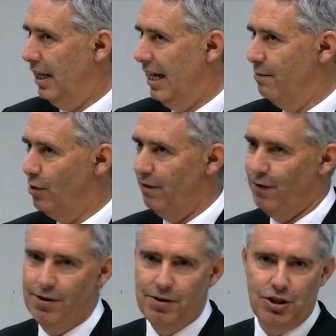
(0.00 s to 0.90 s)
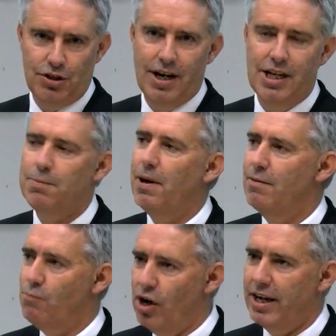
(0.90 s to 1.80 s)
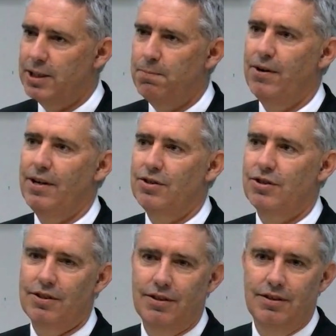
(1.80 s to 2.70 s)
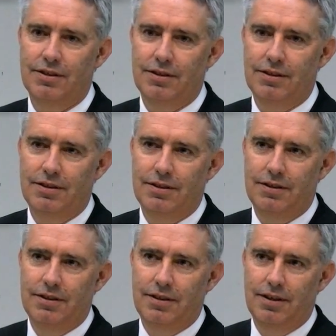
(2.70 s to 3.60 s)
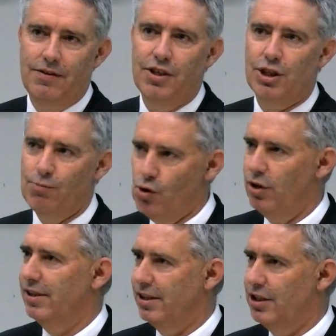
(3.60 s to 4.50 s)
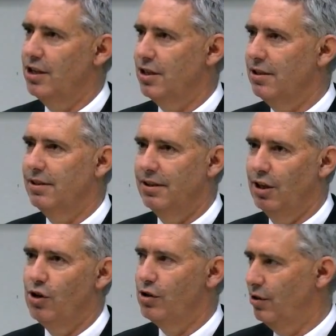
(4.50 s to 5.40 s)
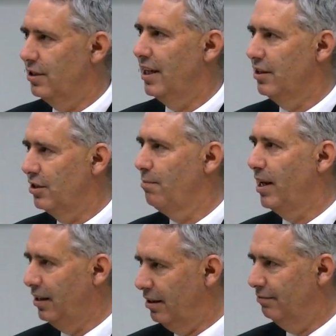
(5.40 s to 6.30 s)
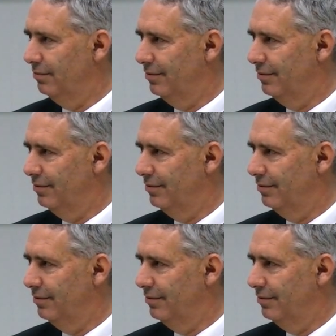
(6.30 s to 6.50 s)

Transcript: And you might find this strange, but in my experience, the smaller the decision, the longer it takes to make it.